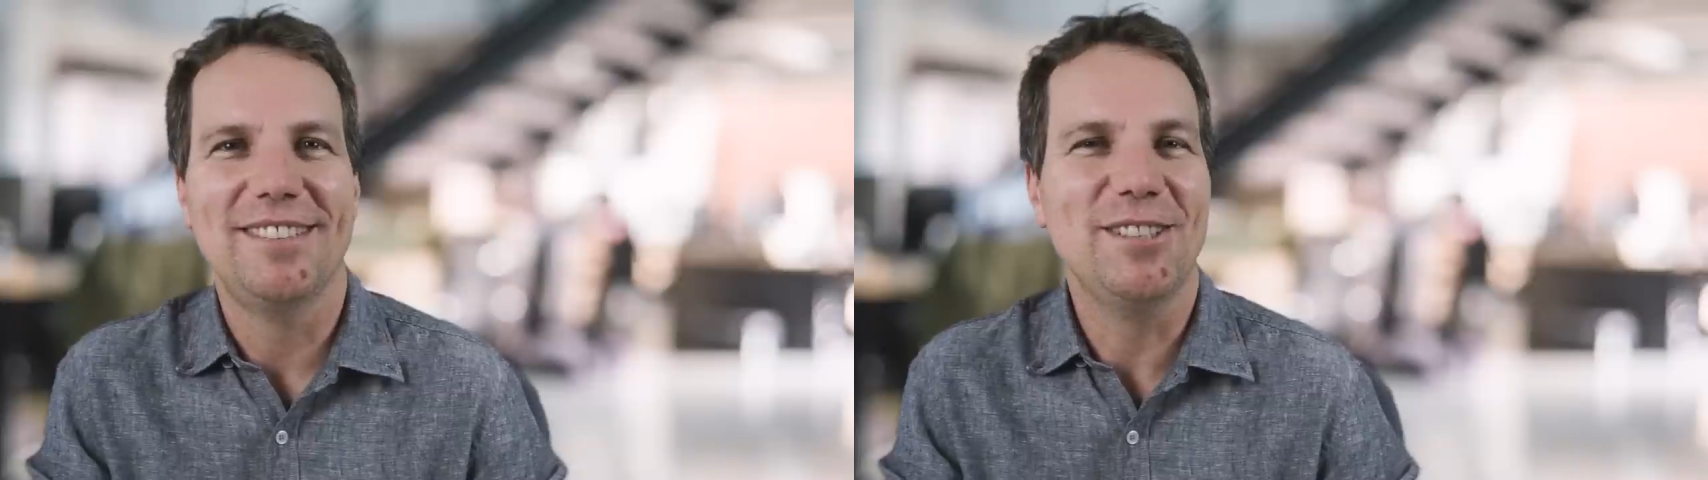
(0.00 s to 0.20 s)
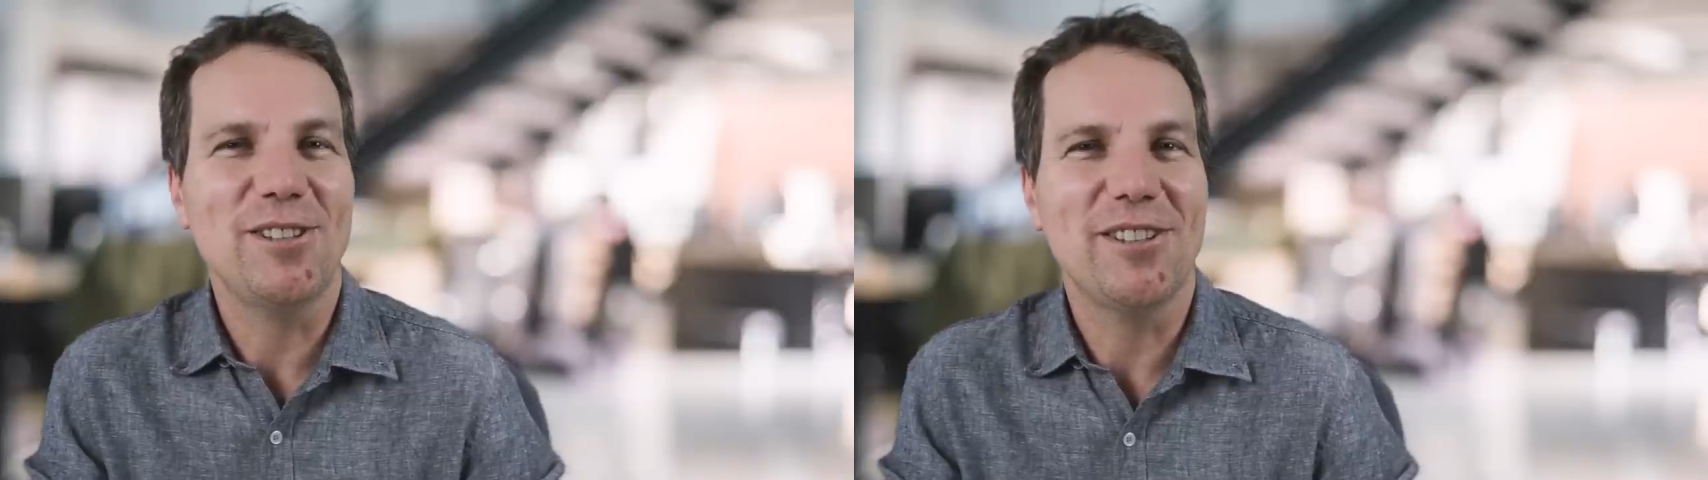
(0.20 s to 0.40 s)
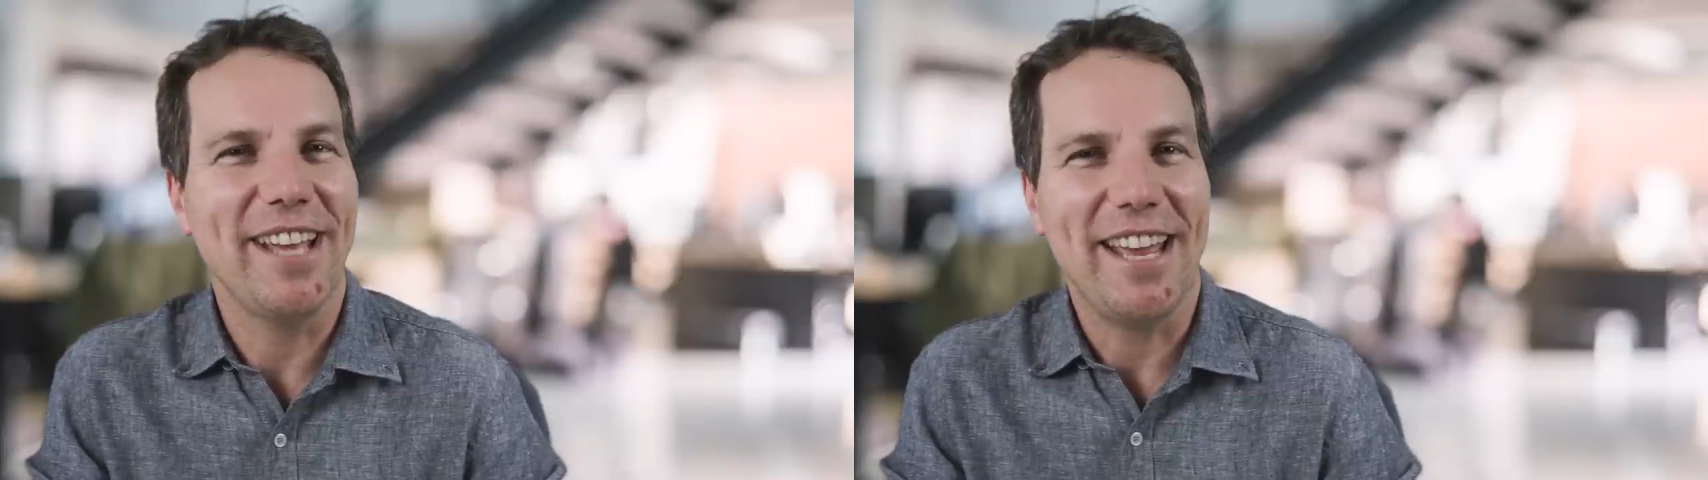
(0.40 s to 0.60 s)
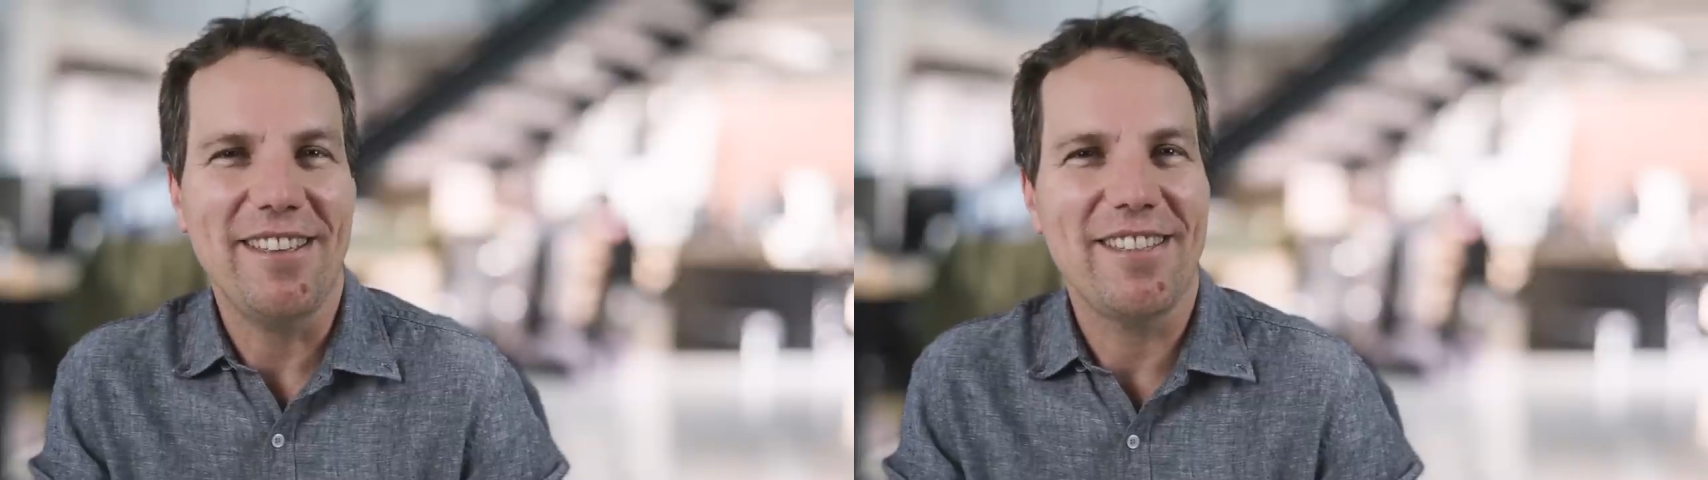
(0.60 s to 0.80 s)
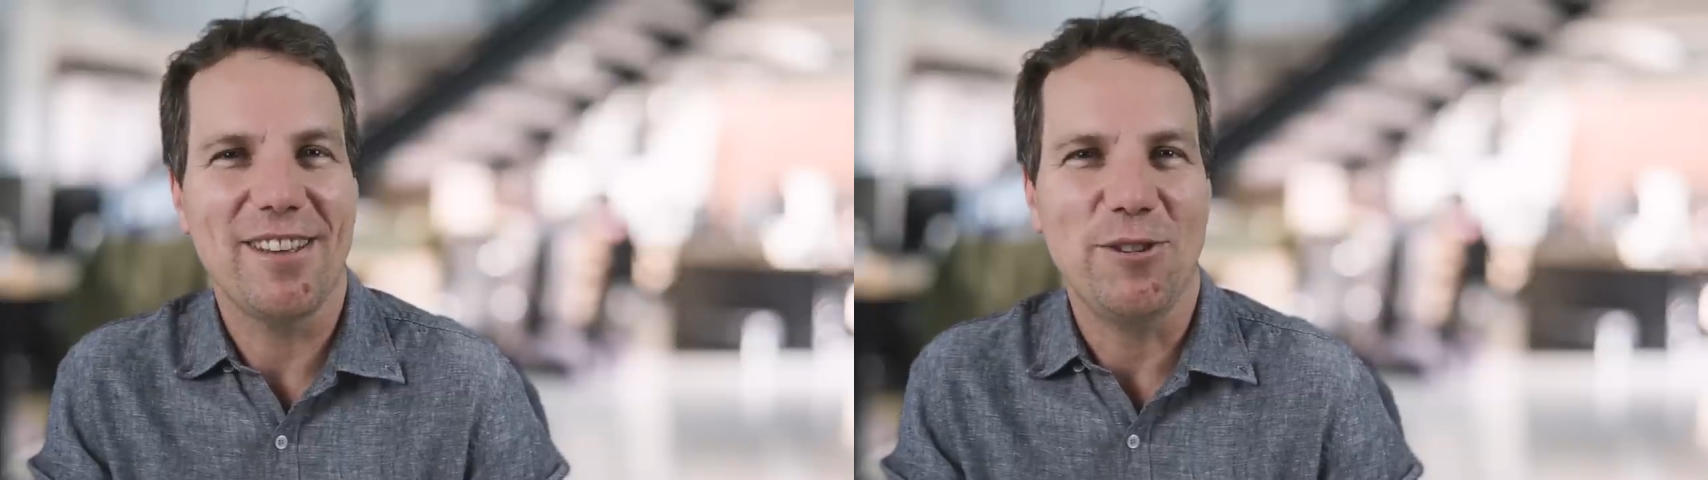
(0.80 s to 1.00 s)
Did you learn
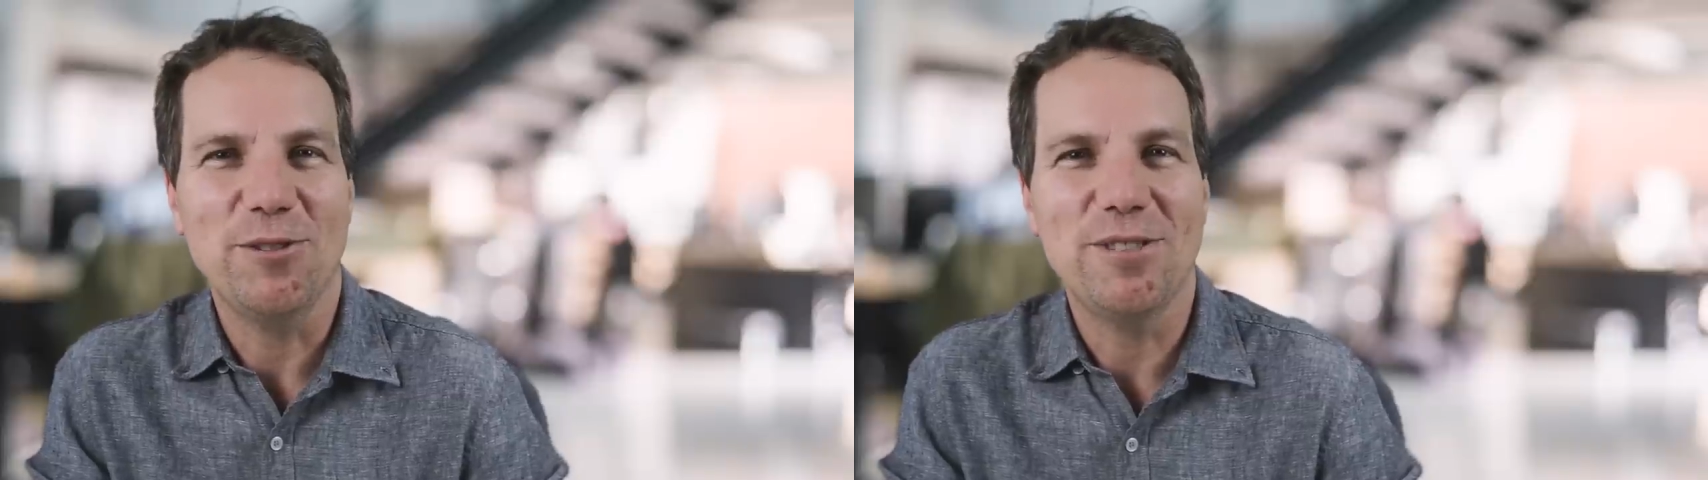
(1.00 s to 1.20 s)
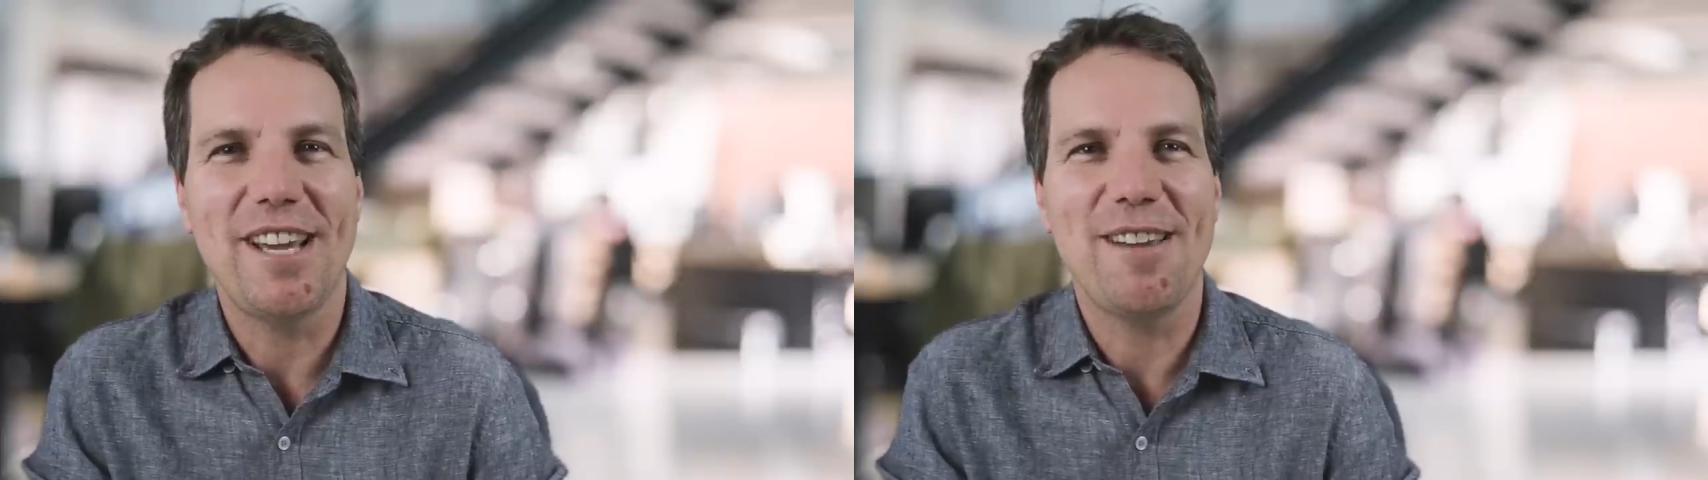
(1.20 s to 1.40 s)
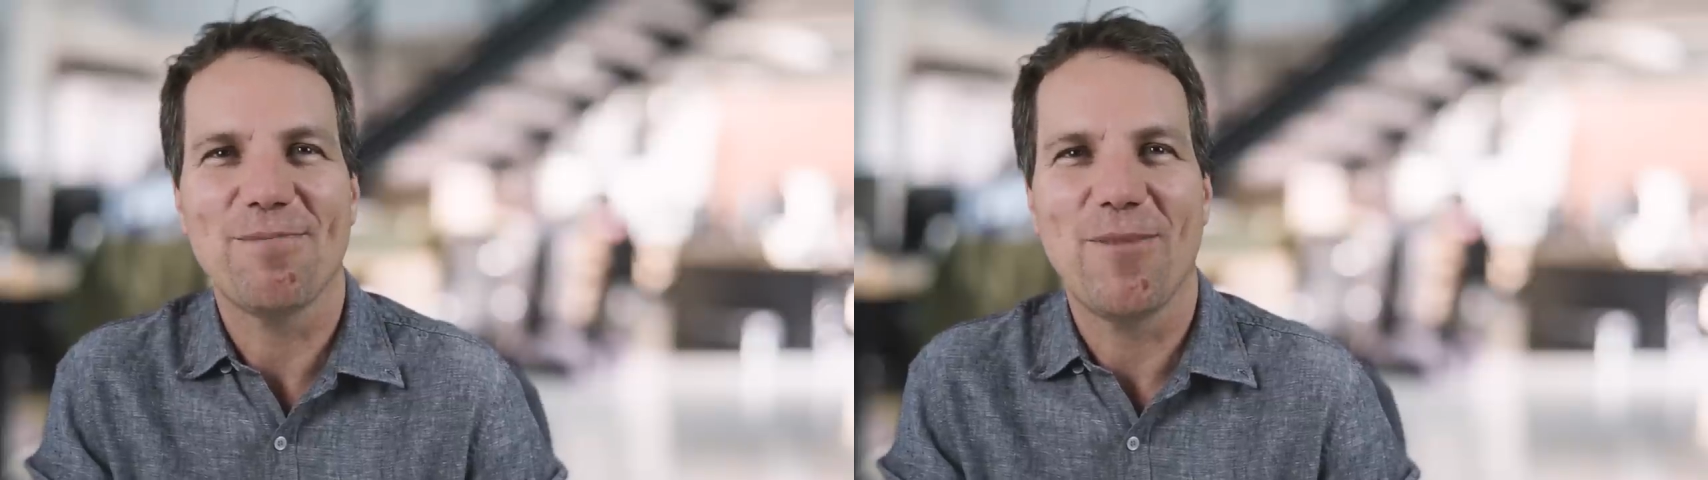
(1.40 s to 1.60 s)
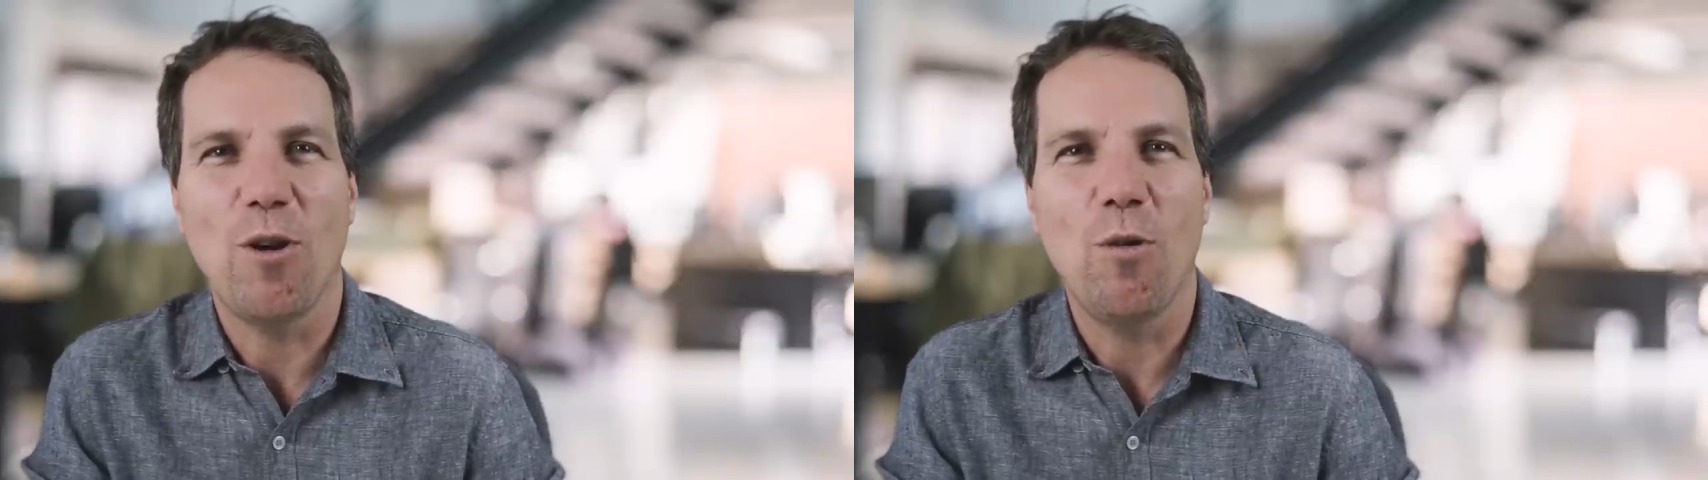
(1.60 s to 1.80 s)
anything new today?